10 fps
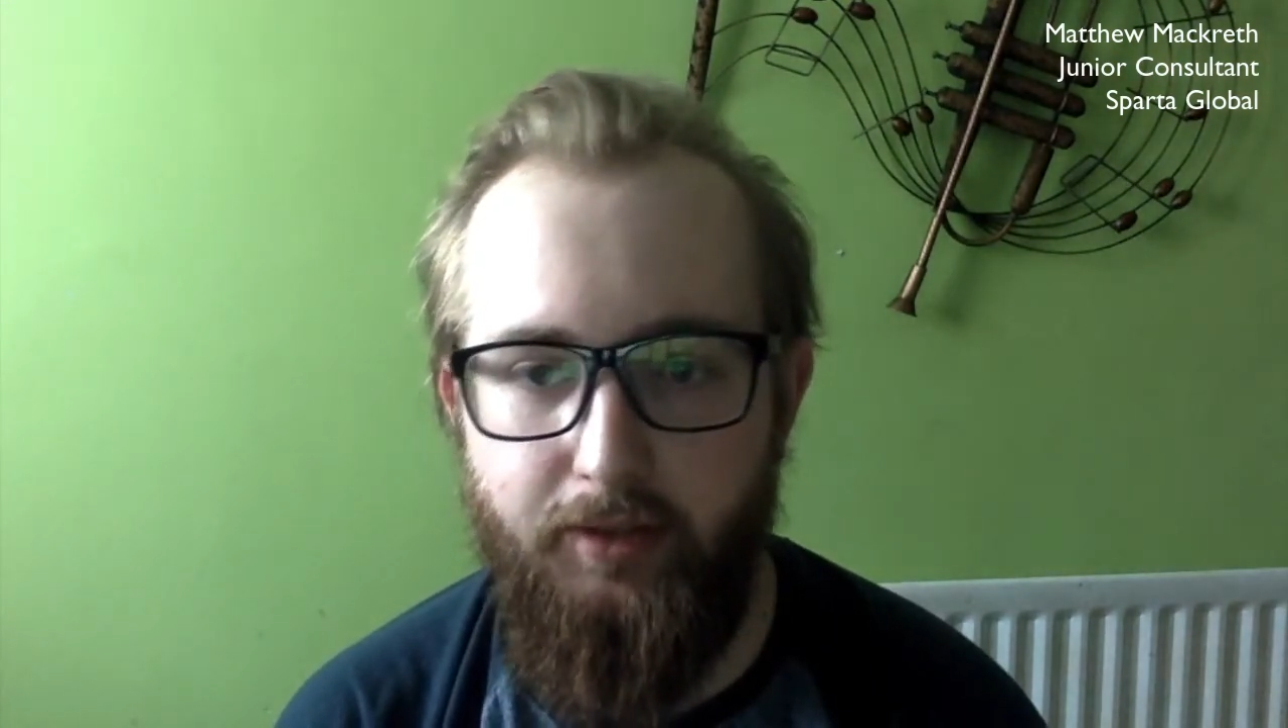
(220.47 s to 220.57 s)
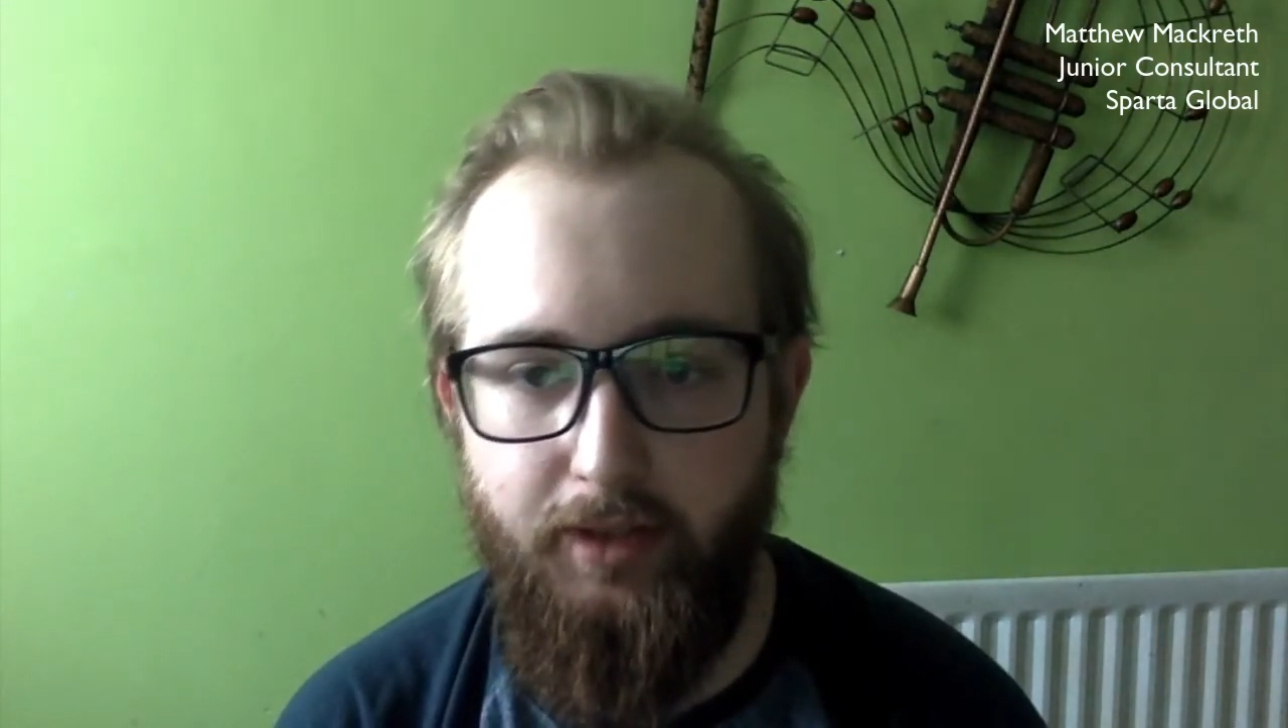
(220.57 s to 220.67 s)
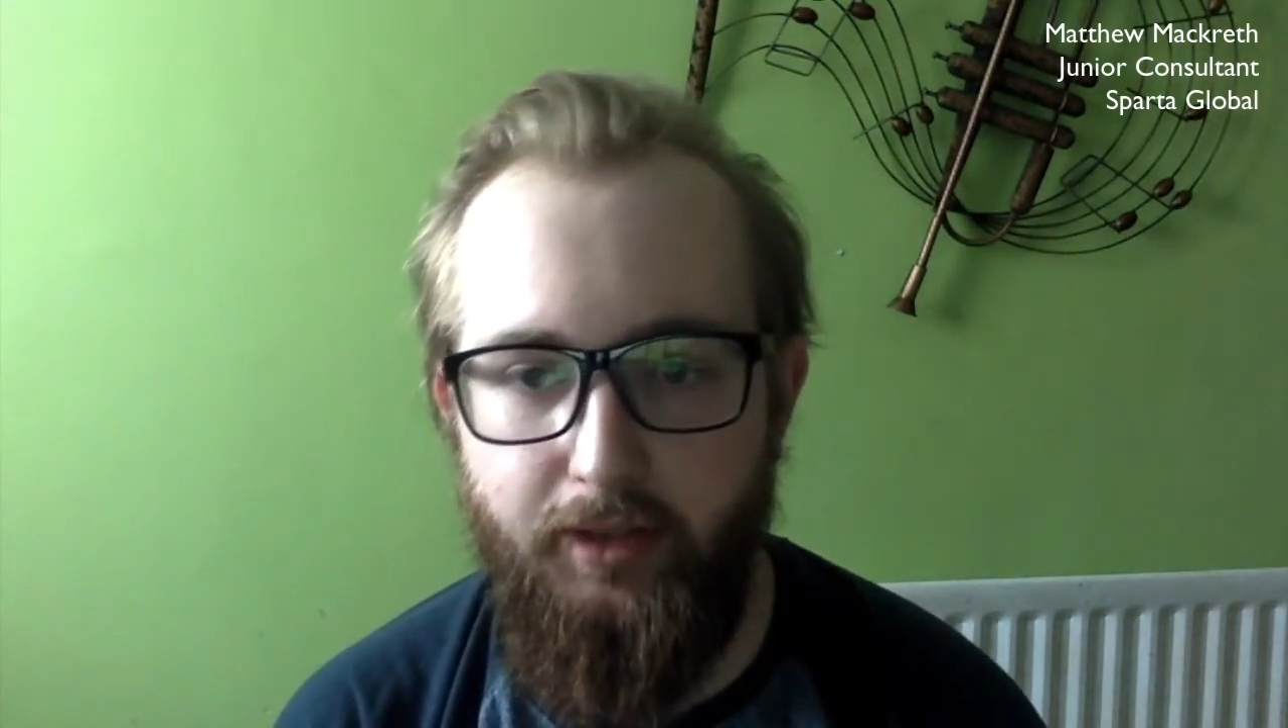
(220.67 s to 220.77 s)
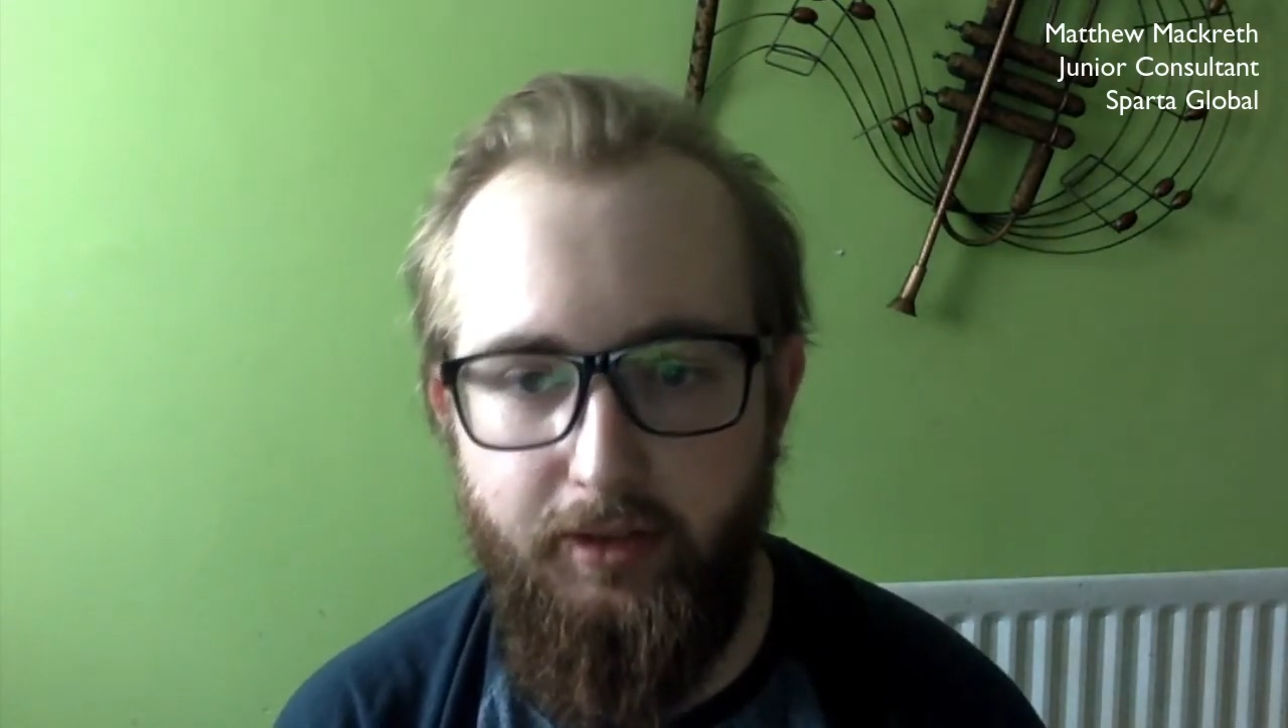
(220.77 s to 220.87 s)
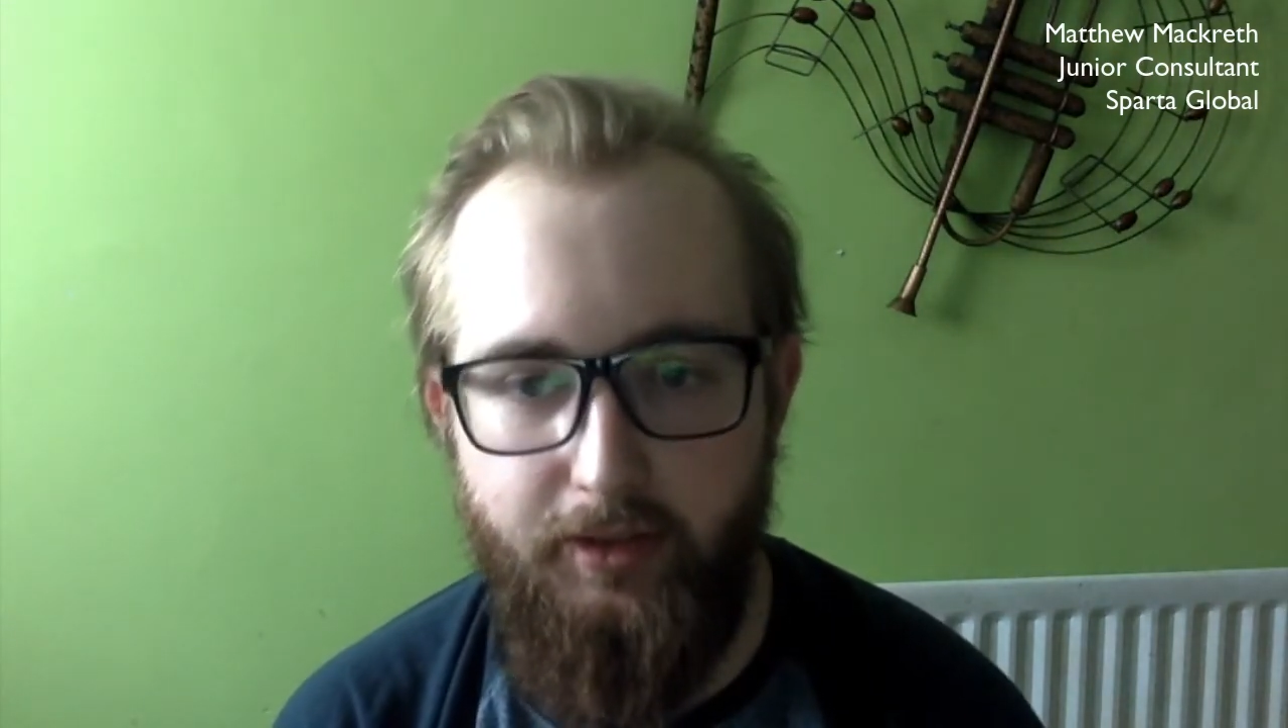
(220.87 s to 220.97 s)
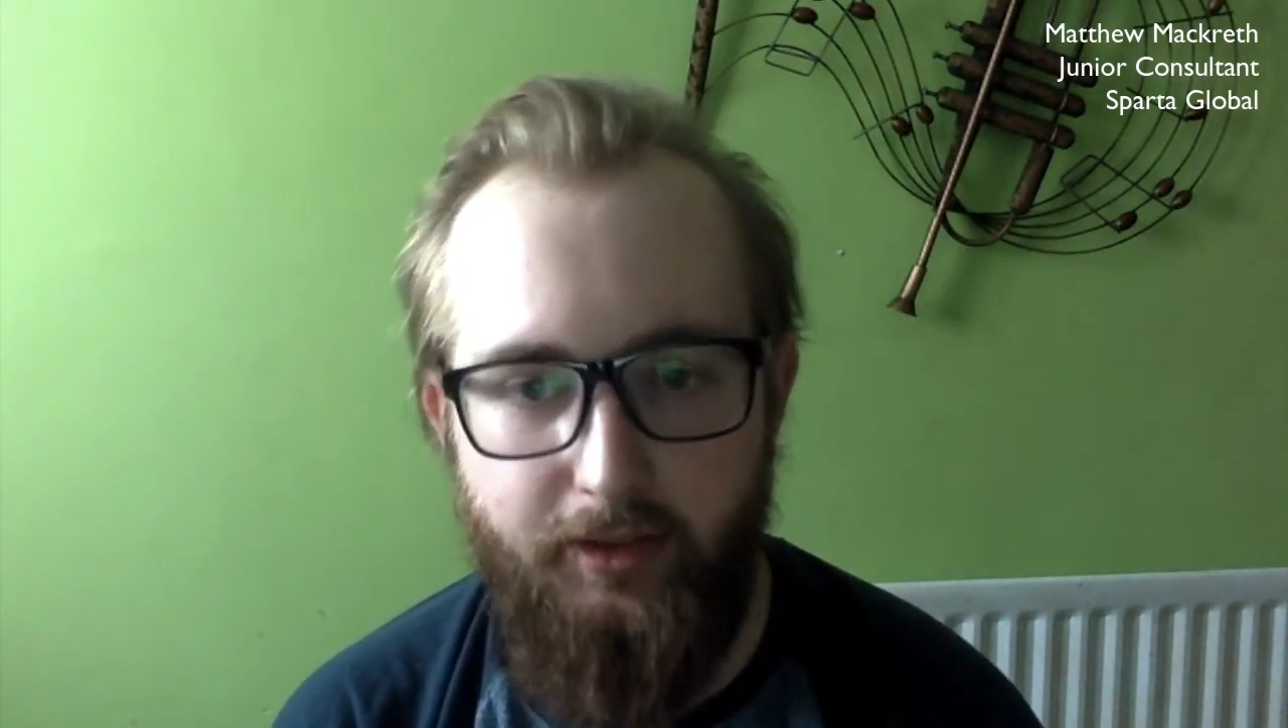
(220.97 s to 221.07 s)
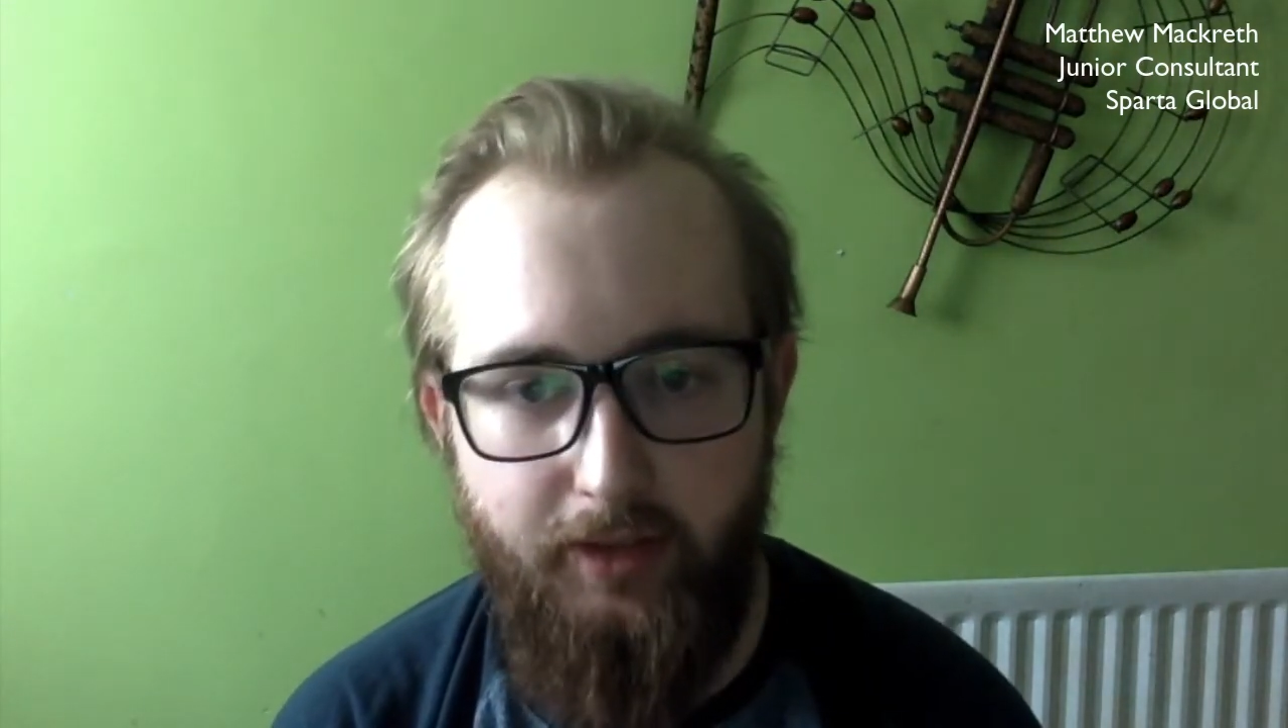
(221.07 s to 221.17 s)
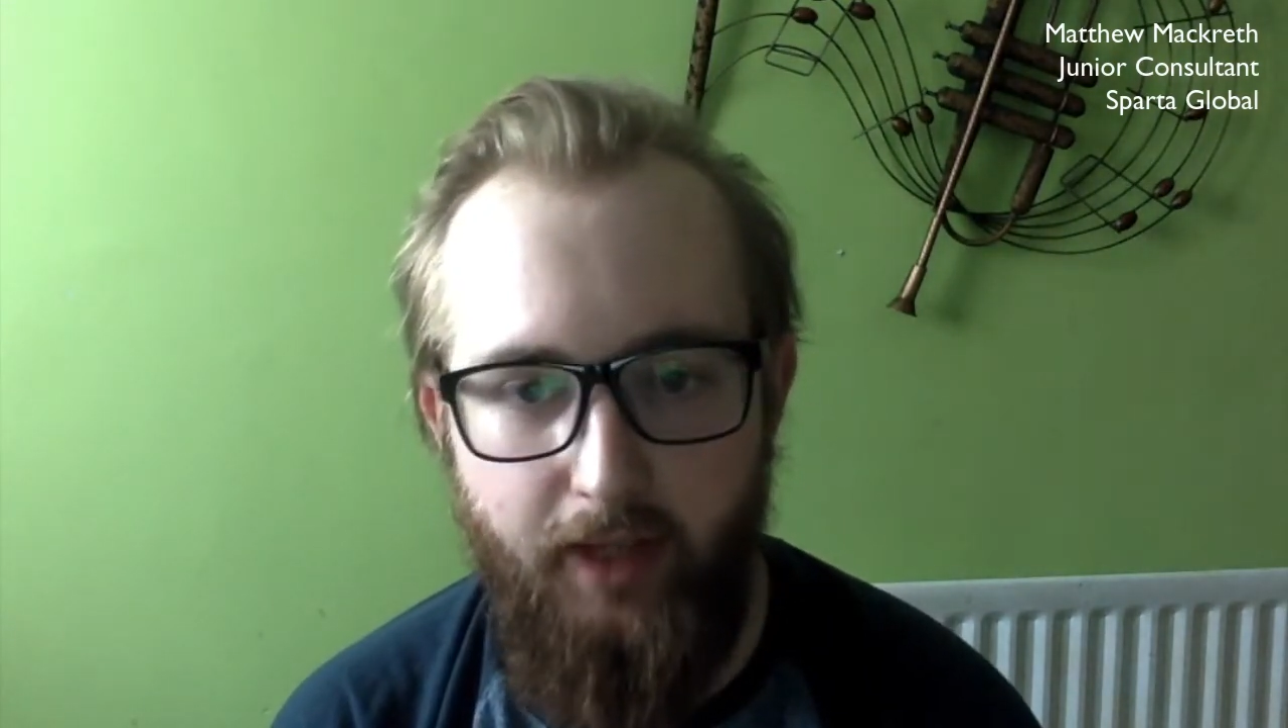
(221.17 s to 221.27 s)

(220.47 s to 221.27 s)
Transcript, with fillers: skills.